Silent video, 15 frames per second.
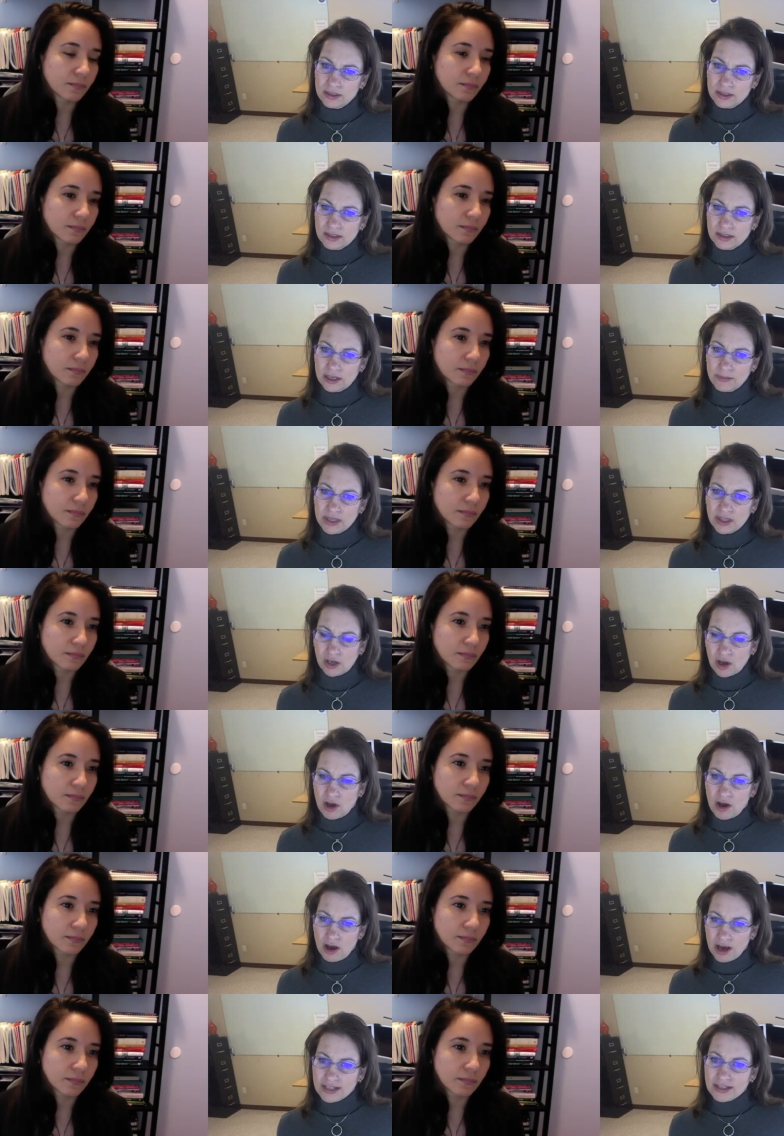Speaker 1: some of the
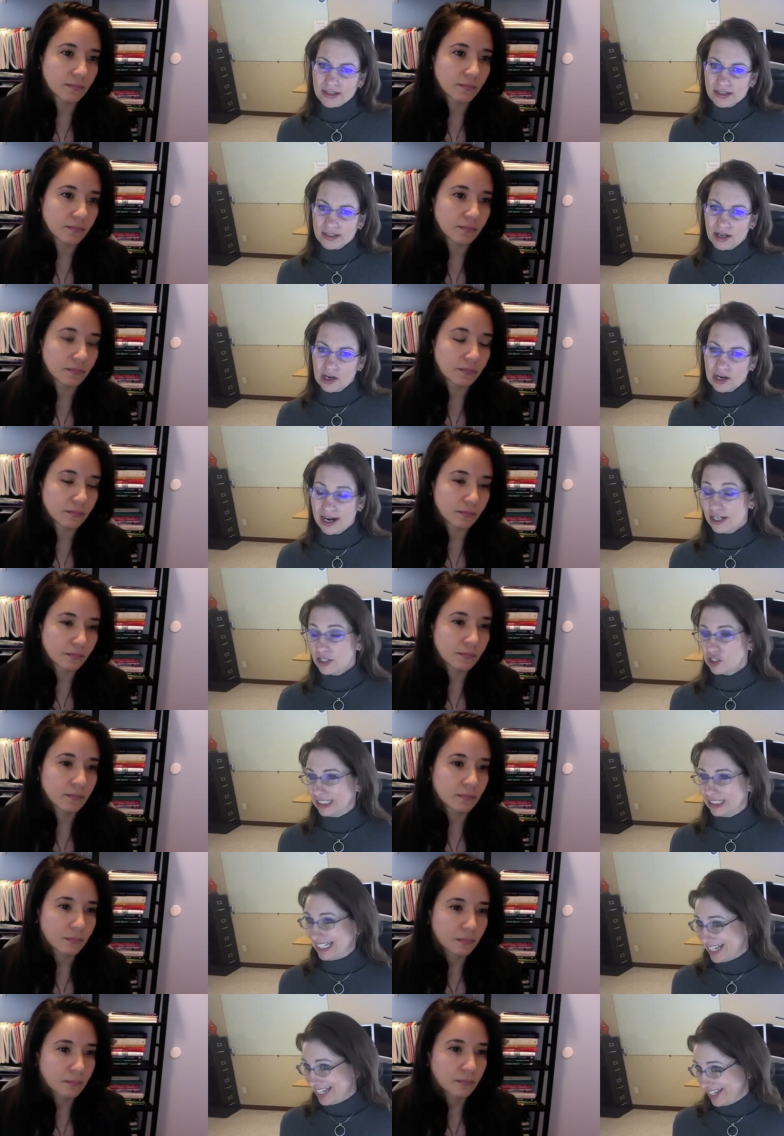costs are
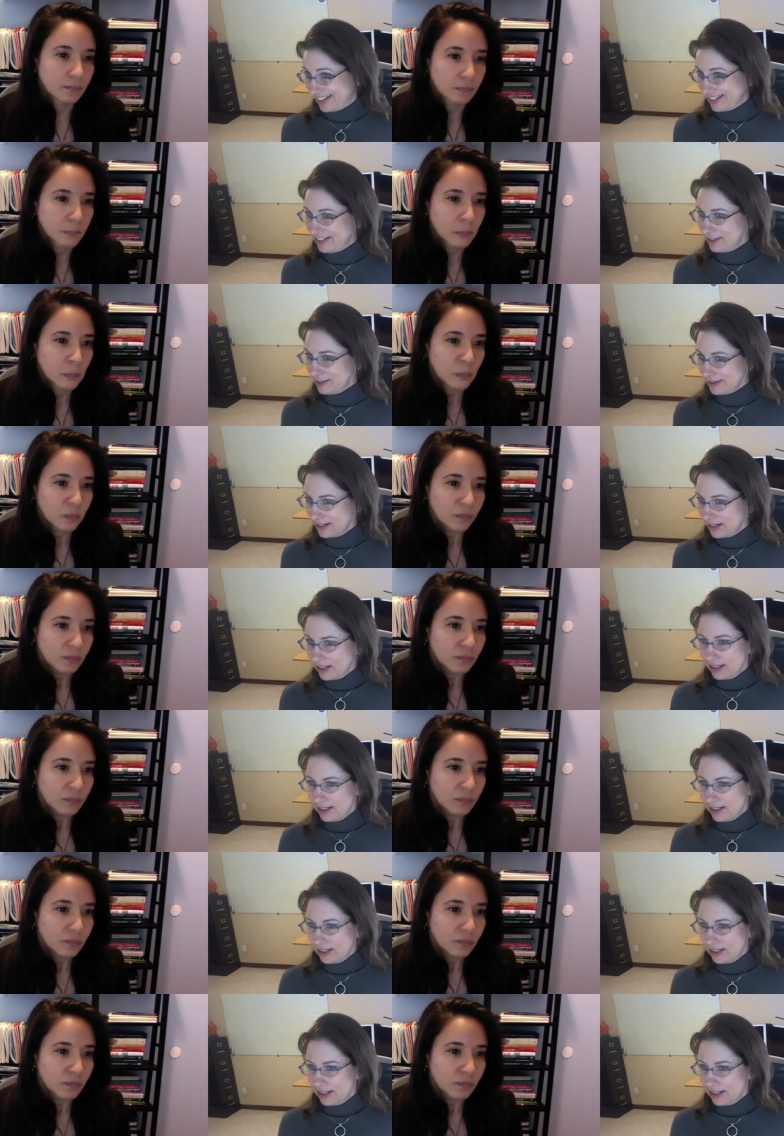actually hidden